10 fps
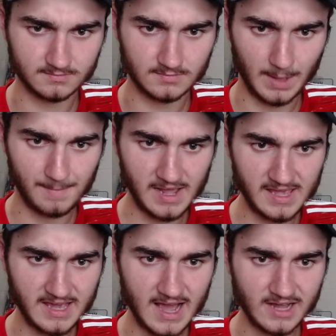Matty
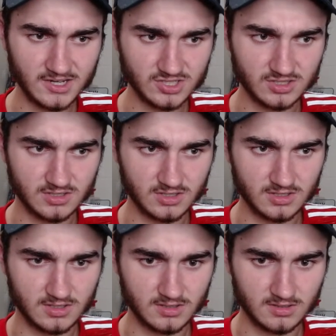Cash.
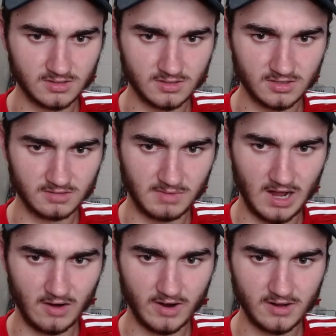
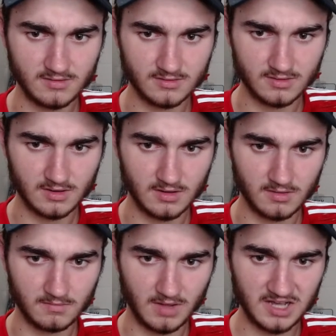Kamara.
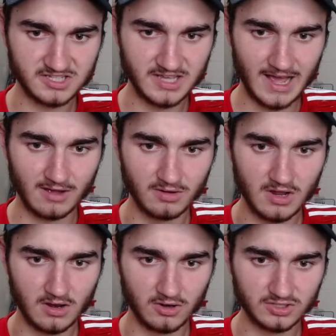Martial
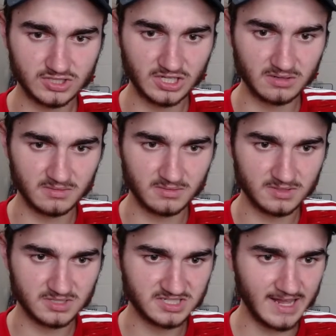looks to
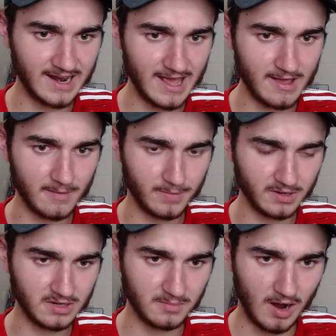steal it, but
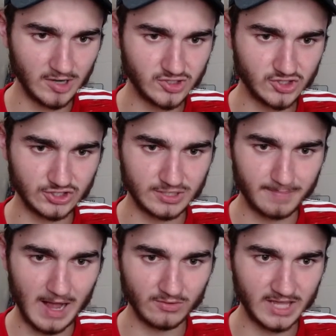Kamara just
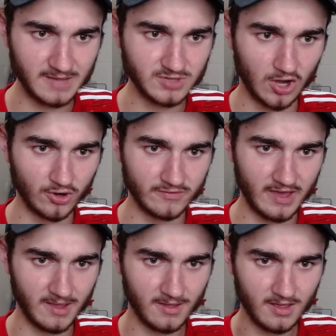about keeps hold of
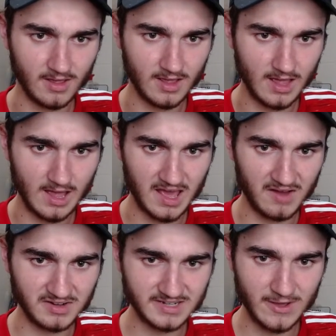it. Here
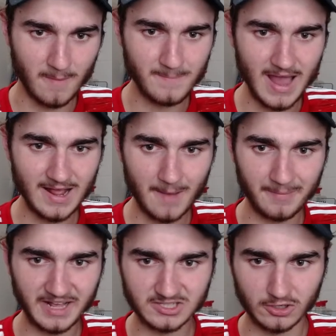is Leon Bailey up
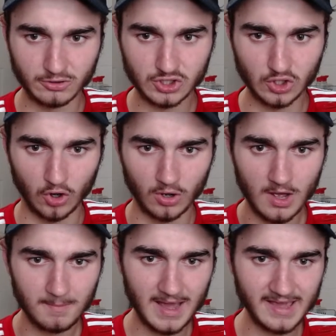against Luke Shaw.
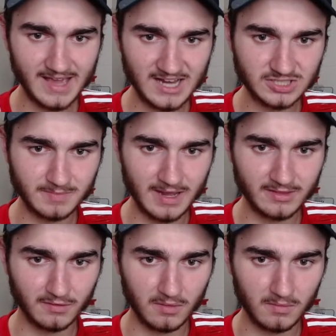Matty Cash has made
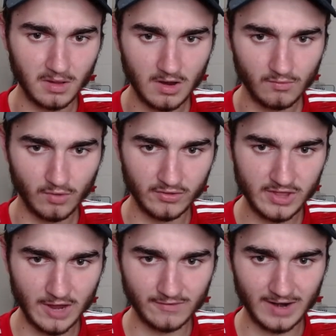the run on the
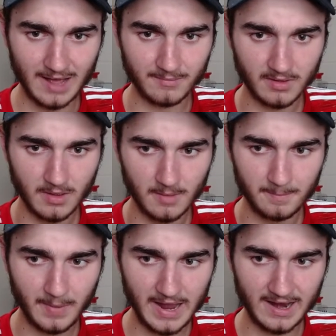overlap.
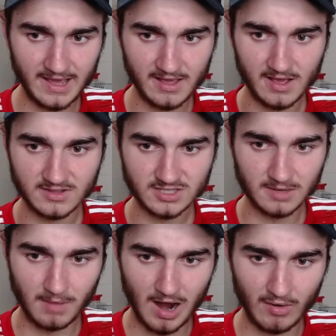Bailey to
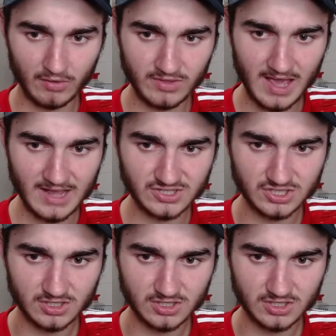Kamara on the edge.